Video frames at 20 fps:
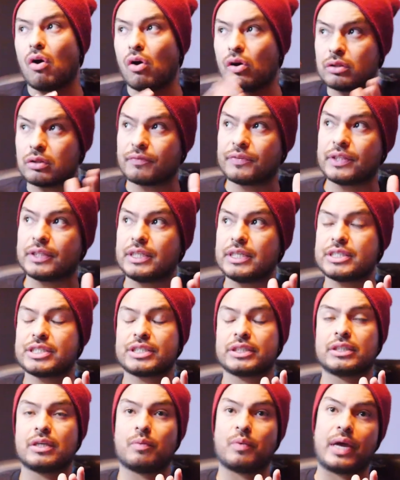all of the
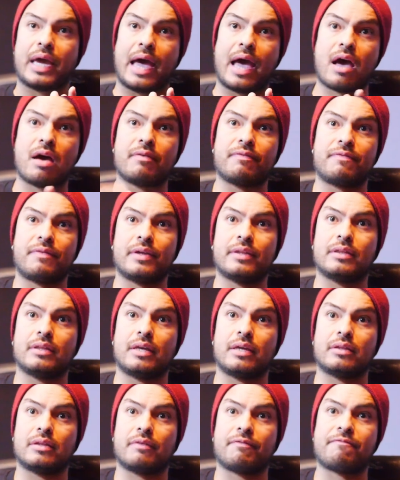teachers that we have in,
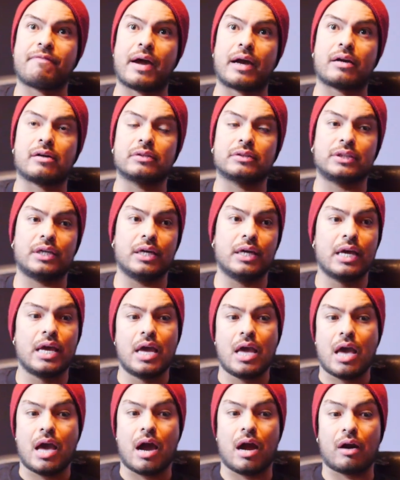in the faculty
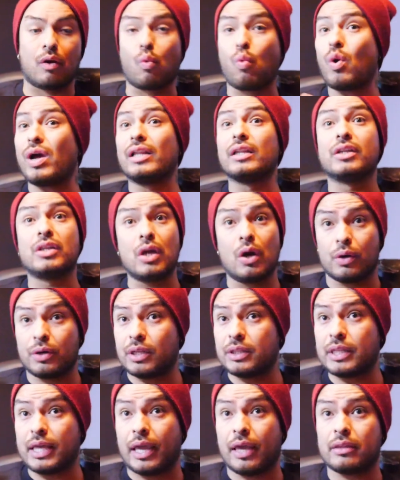are well known
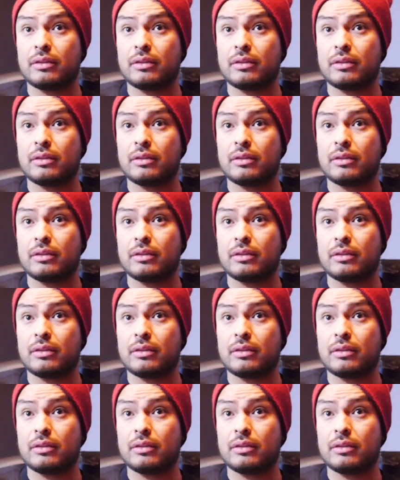in the